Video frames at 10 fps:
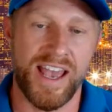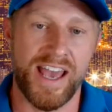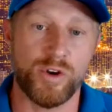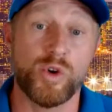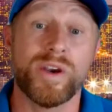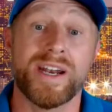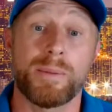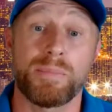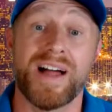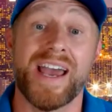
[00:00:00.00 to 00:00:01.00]
and who can
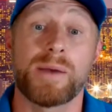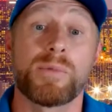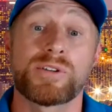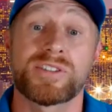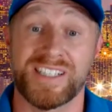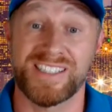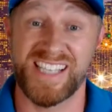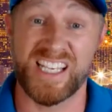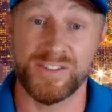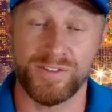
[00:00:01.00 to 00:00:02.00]
apply it most
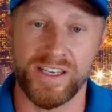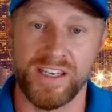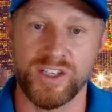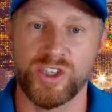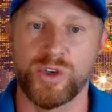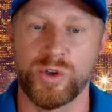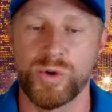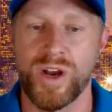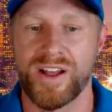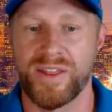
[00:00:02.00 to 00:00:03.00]
successfully to
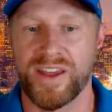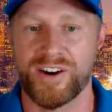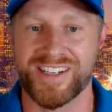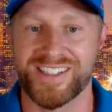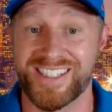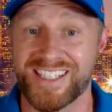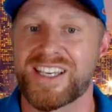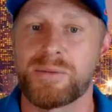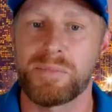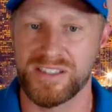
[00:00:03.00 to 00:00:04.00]
their
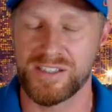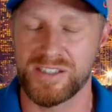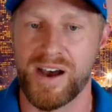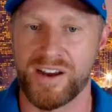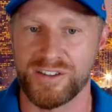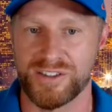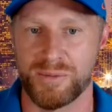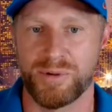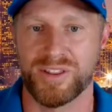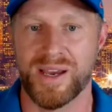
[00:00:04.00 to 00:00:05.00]
existing business models to
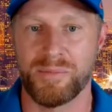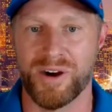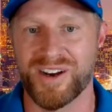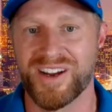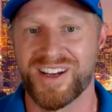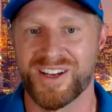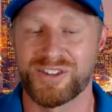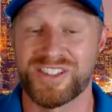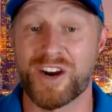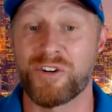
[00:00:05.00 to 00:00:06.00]
put them on
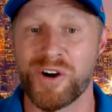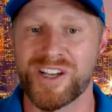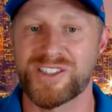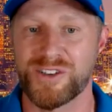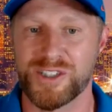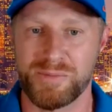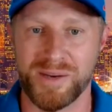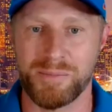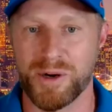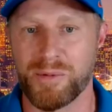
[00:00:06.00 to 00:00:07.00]
steroids, so to
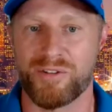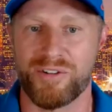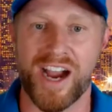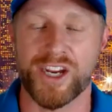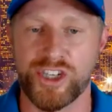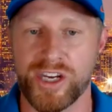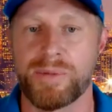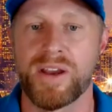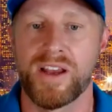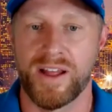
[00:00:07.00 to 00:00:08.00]
speak, put them on a rocket
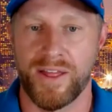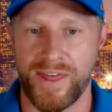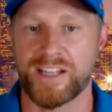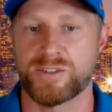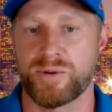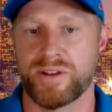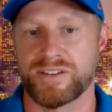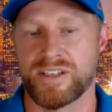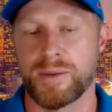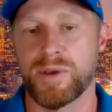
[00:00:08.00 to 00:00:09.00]
ship, that's where
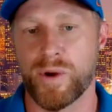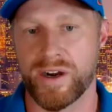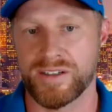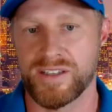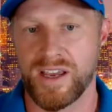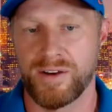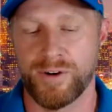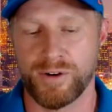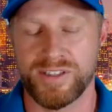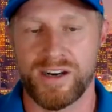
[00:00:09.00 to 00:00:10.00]
there's going to be winners.
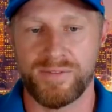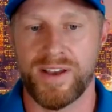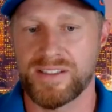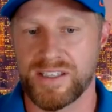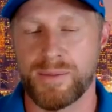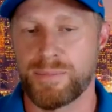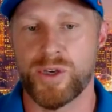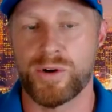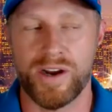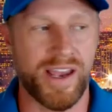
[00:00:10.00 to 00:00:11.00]
Folks that are investing in
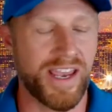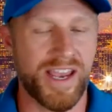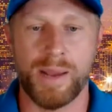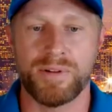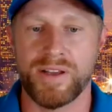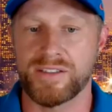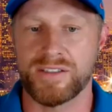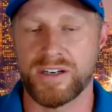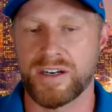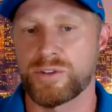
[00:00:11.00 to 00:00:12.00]
pure AI plays
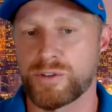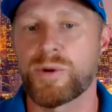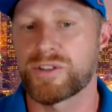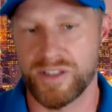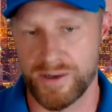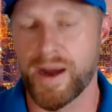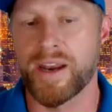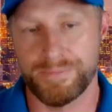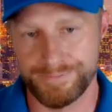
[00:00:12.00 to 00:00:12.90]
are going to lose most of their money.